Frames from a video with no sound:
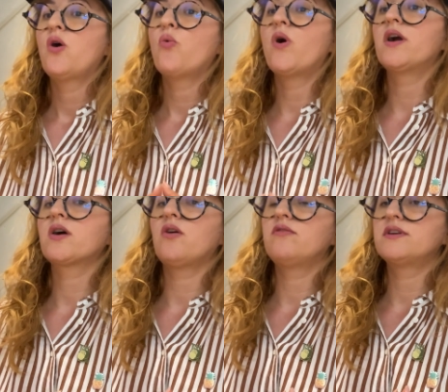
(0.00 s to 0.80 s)

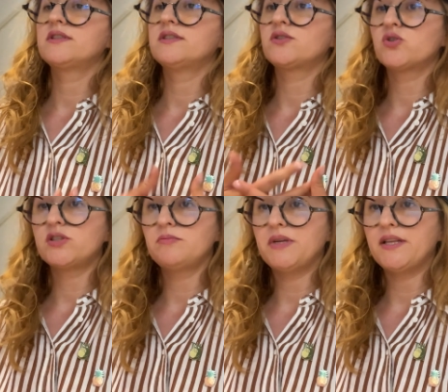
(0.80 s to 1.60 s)
work over the
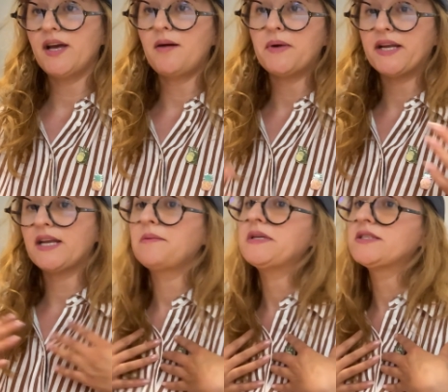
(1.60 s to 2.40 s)
social media. My
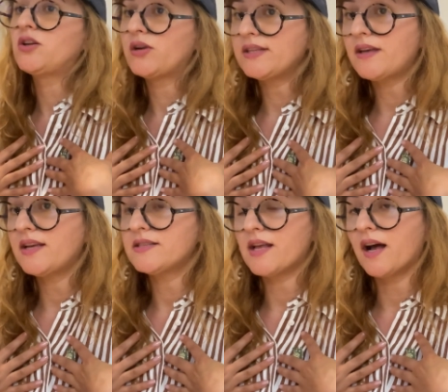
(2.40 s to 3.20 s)
name is
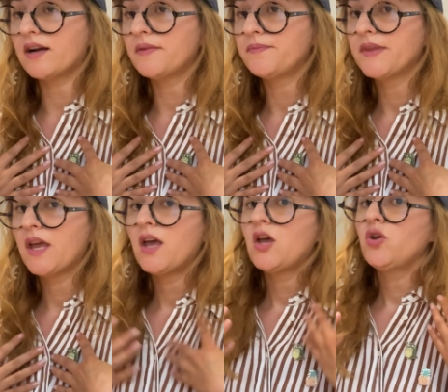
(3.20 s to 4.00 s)
loreta.isac.
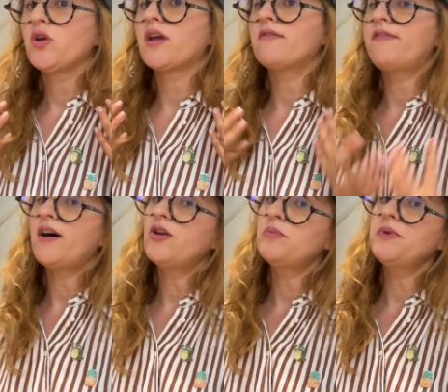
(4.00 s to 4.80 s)
You can
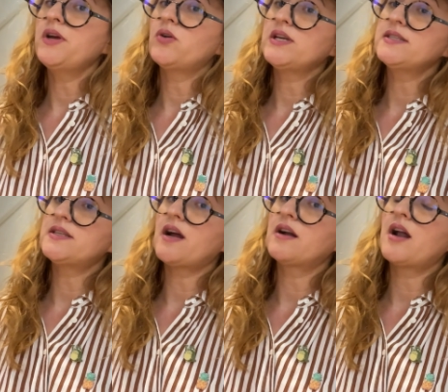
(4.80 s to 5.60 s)
follow me on
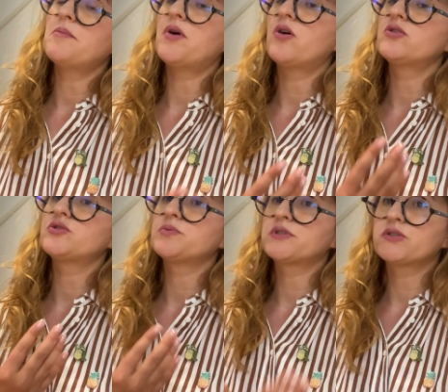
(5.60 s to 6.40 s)
Instagram or
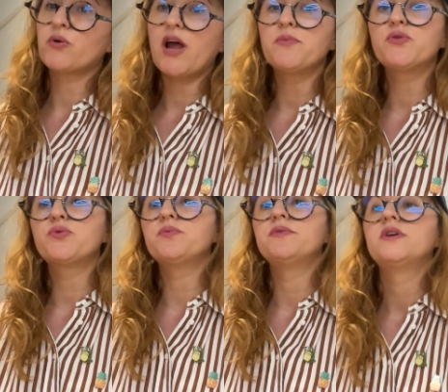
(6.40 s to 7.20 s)
subscribe
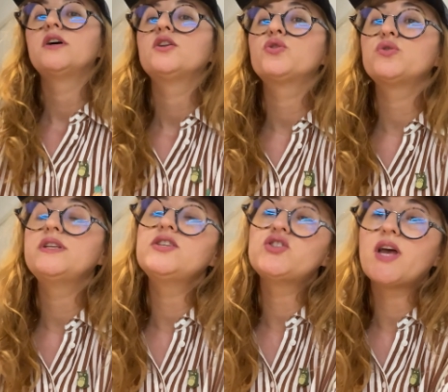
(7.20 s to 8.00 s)
to
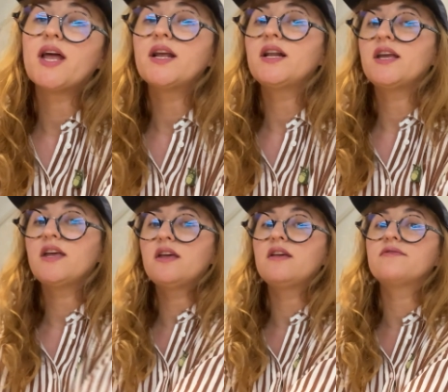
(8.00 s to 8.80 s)
this channel
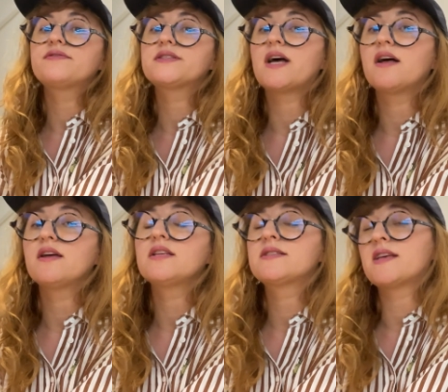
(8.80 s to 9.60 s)
if
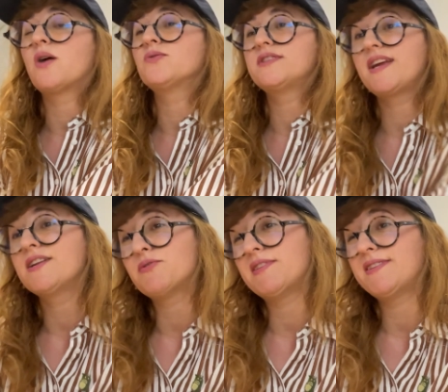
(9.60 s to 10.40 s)
it sounds
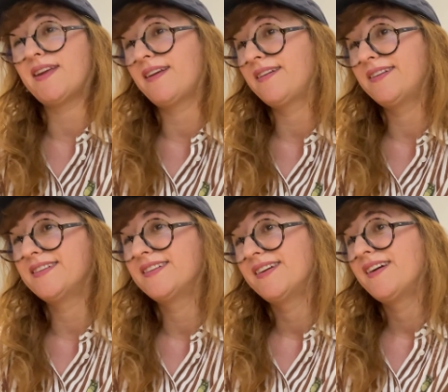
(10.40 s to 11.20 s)
interesting,
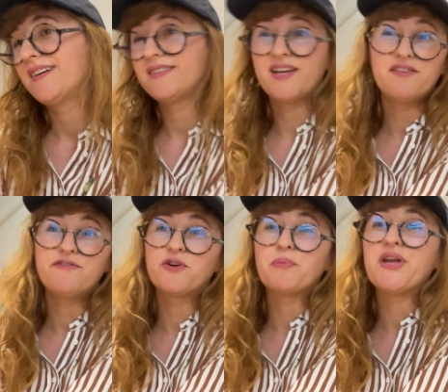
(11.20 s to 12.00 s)
the
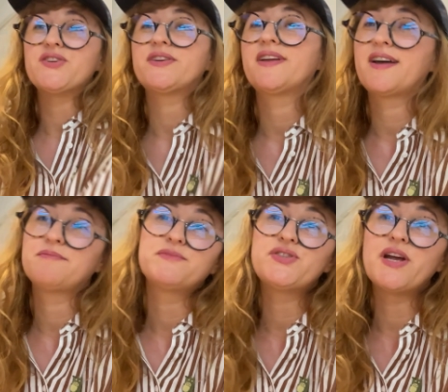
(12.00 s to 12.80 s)
information
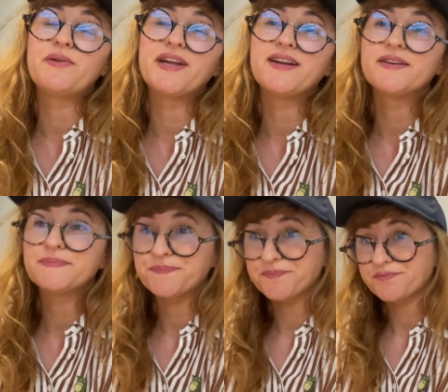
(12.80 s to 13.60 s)
I'm sharing.
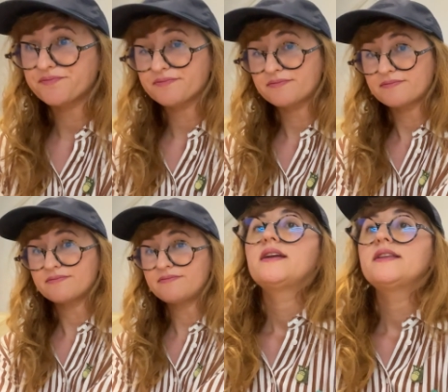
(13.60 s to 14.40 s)

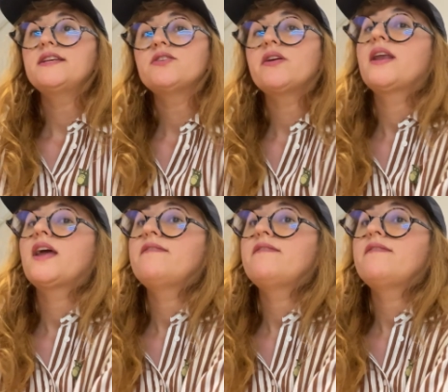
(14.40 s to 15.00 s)
In this Q&A